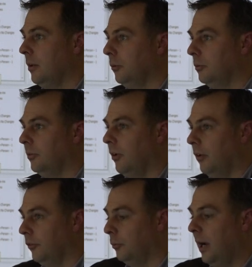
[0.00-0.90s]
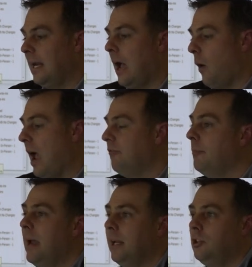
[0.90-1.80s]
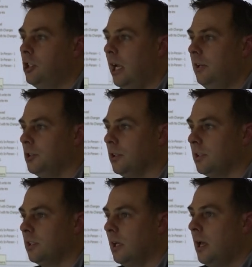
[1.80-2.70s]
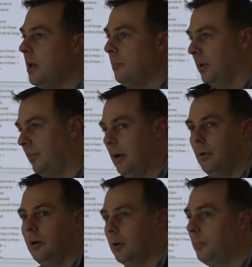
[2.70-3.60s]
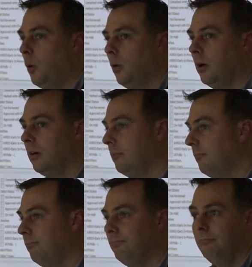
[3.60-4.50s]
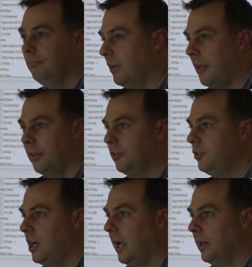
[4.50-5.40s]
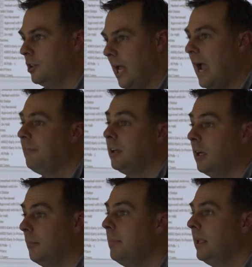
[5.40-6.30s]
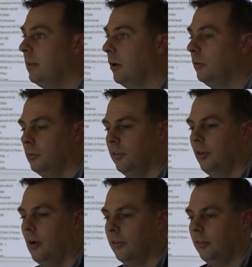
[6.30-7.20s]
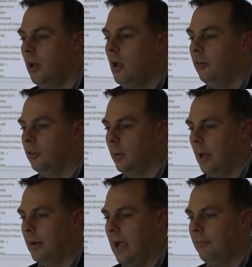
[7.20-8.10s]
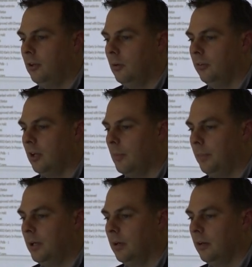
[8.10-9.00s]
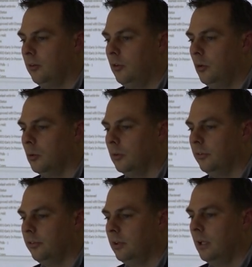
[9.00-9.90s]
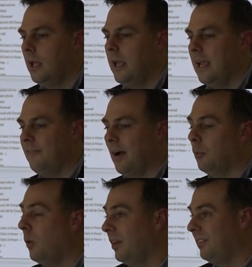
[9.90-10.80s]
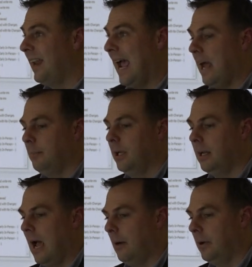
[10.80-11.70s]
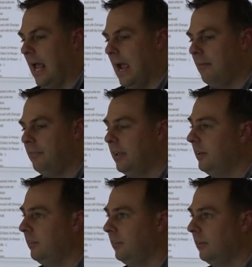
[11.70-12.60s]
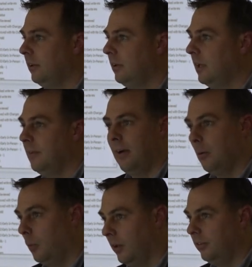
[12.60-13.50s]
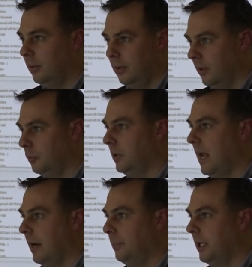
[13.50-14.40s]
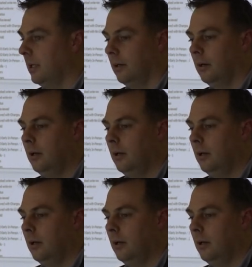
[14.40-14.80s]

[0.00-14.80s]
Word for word: those results. So right now, I've made changes, but if I run a report, nothing's changed. I have to commit those results. So what I would have to do is come up here to tools. If I was an admin, I would have this. If I wasn't, this would not appear.